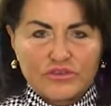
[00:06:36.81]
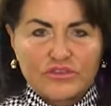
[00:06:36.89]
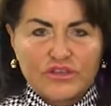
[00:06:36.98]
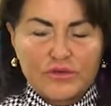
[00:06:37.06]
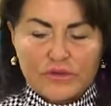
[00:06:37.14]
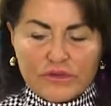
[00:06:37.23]

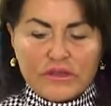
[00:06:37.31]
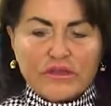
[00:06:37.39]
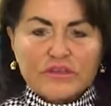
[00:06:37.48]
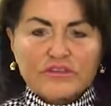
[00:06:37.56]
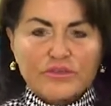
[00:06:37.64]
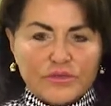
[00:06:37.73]
So,
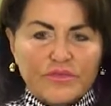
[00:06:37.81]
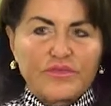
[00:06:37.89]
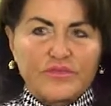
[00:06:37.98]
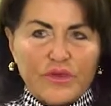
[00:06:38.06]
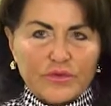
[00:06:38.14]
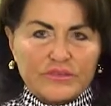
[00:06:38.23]
so
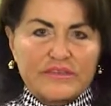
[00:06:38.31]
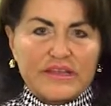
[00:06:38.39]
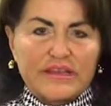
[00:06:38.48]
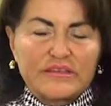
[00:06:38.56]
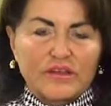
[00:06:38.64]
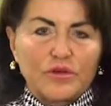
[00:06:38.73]
those
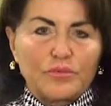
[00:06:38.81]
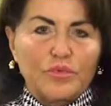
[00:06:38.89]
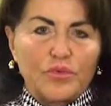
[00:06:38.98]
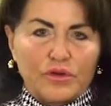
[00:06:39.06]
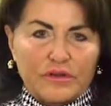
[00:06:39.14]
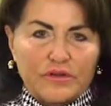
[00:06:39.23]
things are
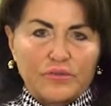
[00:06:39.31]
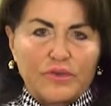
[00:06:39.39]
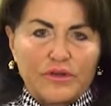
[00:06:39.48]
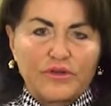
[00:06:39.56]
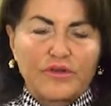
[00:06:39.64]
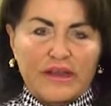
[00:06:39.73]
important
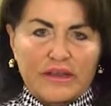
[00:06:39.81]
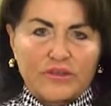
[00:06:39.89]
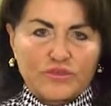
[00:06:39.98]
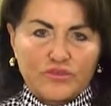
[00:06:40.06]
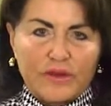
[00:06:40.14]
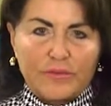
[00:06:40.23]
when you're getting
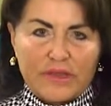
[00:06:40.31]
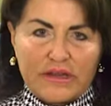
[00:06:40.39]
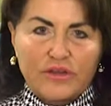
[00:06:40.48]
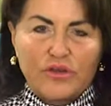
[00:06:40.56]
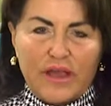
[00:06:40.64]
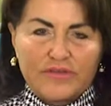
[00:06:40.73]
a
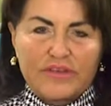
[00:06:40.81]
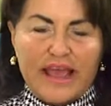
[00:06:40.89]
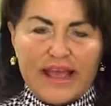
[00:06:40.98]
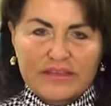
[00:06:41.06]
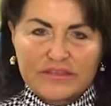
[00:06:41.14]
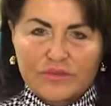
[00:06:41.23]
treatment, and you have to
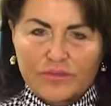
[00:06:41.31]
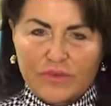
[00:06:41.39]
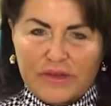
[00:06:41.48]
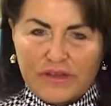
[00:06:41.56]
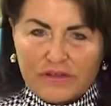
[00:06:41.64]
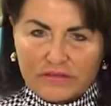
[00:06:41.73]
ask the
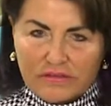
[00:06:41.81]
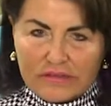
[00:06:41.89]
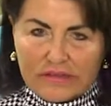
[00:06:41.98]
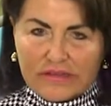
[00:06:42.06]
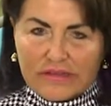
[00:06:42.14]
real